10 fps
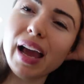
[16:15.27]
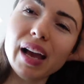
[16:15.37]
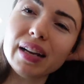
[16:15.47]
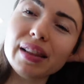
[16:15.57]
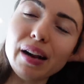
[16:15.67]

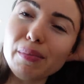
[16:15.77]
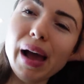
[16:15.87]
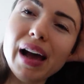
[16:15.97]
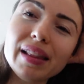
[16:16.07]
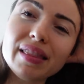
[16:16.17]
and they're
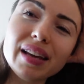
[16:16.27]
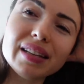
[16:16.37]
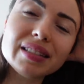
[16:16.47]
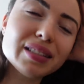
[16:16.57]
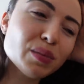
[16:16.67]
mad
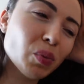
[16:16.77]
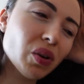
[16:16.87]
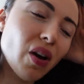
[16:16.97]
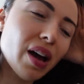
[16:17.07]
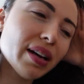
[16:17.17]
that
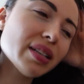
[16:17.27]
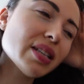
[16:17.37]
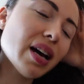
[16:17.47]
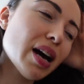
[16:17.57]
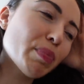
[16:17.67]
we're not
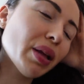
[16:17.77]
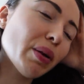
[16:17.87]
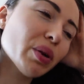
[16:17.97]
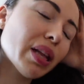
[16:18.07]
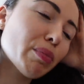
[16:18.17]
uh,
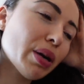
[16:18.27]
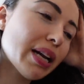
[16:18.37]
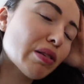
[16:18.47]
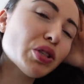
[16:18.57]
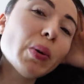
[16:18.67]
playing with them right
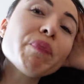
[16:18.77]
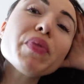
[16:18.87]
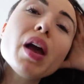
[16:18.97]
now. So.